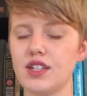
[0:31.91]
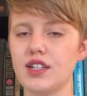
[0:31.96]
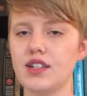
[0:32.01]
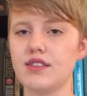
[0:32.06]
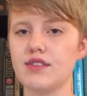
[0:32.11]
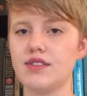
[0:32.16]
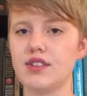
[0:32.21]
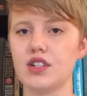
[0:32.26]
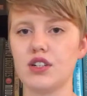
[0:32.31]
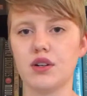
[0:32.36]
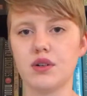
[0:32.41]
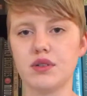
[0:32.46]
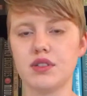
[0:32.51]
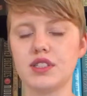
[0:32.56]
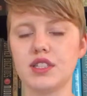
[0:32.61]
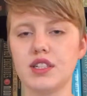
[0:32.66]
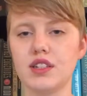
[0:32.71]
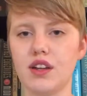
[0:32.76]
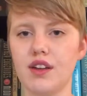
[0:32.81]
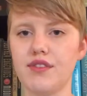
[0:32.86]
of her
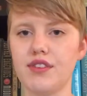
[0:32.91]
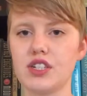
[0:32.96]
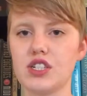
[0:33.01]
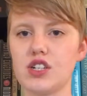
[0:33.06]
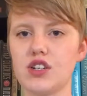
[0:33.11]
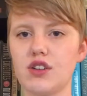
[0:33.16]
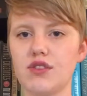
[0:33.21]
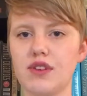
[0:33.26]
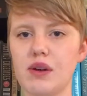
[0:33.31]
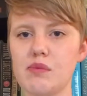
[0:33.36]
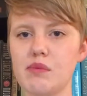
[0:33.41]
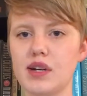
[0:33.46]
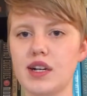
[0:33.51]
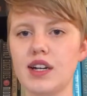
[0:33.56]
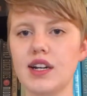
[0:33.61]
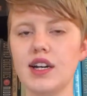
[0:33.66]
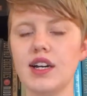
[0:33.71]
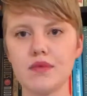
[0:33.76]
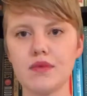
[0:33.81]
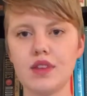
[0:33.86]
hosting Nonfiction November.